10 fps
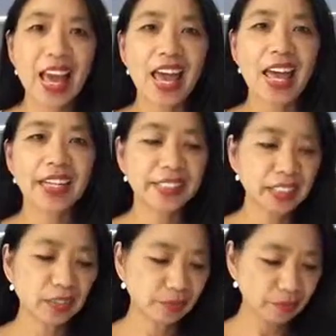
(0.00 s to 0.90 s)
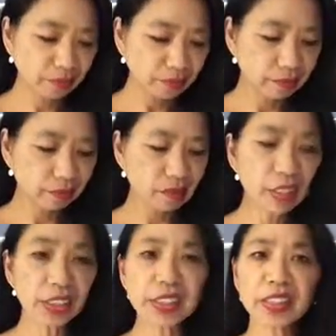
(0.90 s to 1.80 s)
and
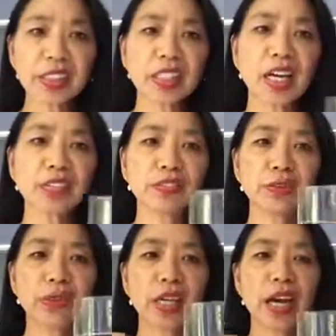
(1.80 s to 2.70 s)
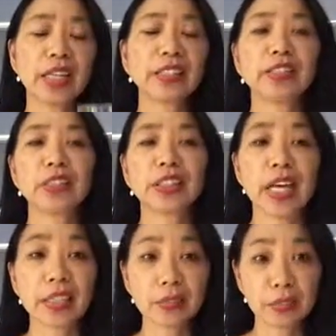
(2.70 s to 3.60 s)
just in a glass of water and drink
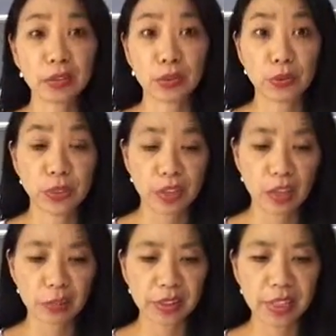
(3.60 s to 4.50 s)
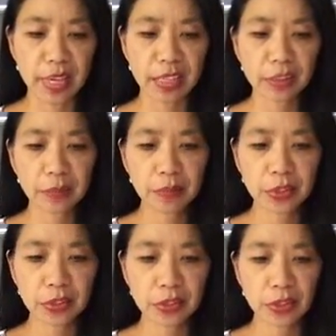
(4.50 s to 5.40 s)
that 2 or 3 times a day,
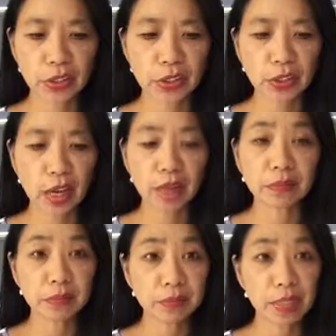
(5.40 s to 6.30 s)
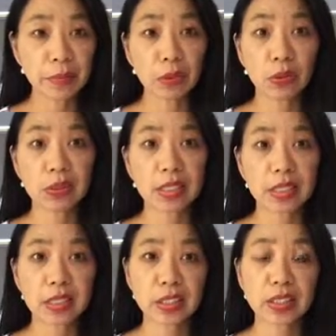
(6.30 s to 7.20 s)
because the lemon oil can
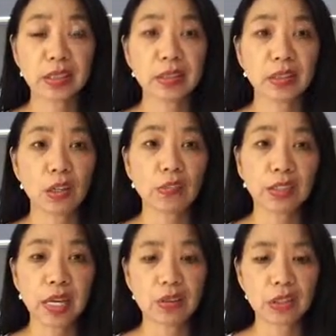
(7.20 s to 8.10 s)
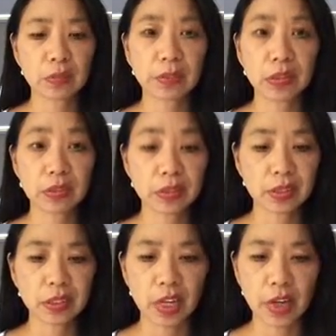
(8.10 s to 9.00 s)
actually dissolve the calcium
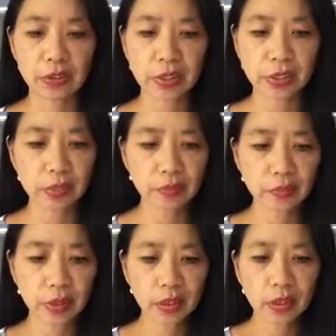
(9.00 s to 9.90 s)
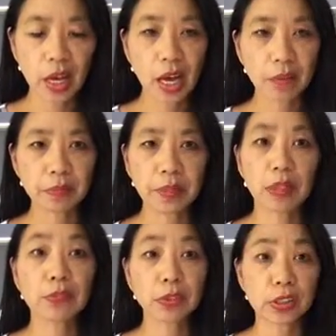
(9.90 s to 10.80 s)
deposits in your arteries. But
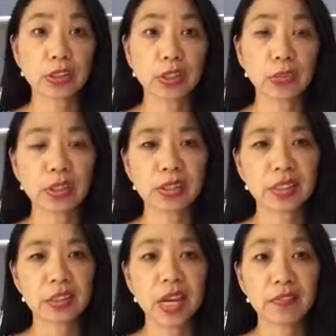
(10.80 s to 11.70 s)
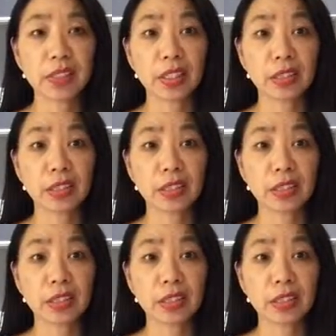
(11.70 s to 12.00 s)
of course you'd want to still have